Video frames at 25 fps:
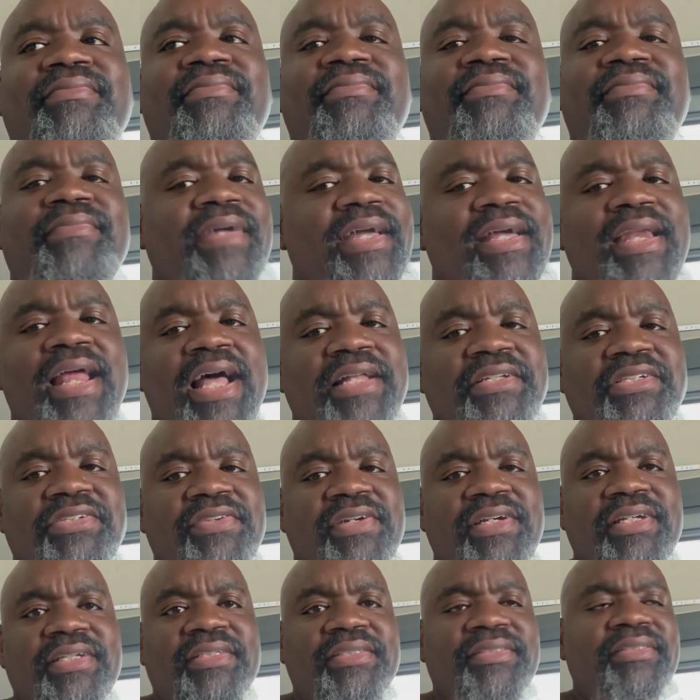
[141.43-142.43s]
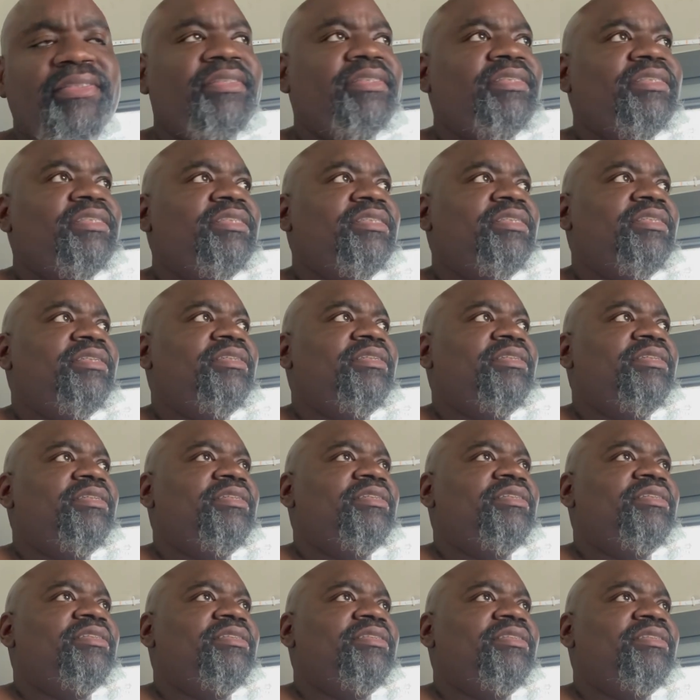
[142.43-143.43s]
they're not straight.
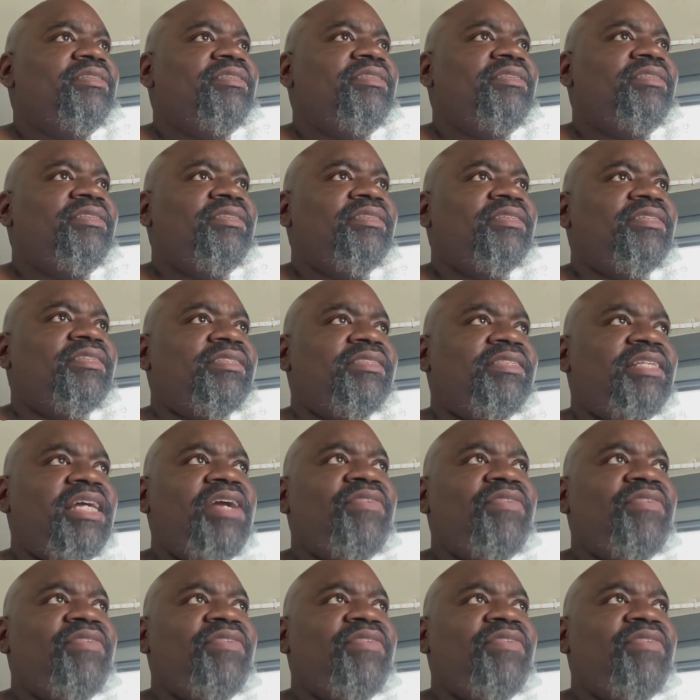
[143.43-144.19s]
Because they